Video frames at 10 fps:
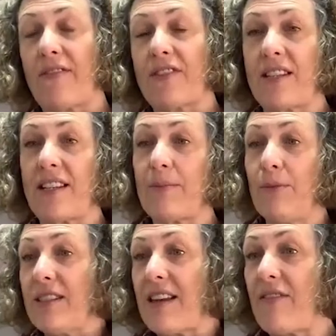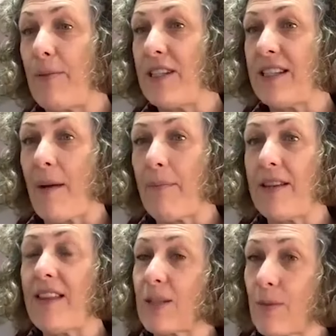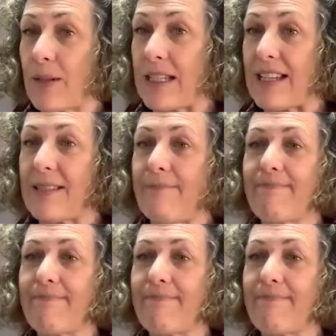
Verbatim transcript: after six months. Everybody's happy." That's what we did.